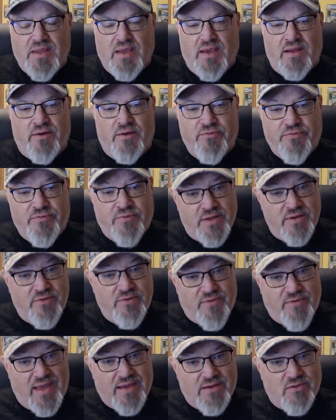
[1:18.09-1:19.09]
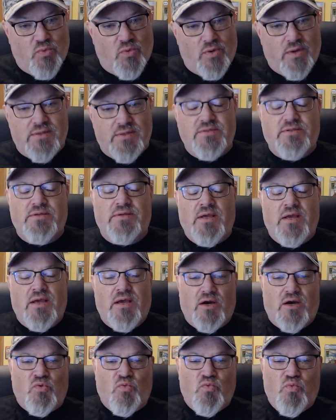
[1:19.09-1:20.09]
And a fun fact was,
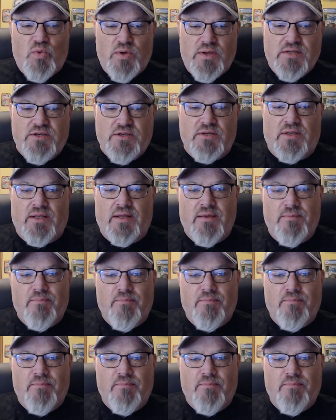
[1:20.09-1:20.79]
originally,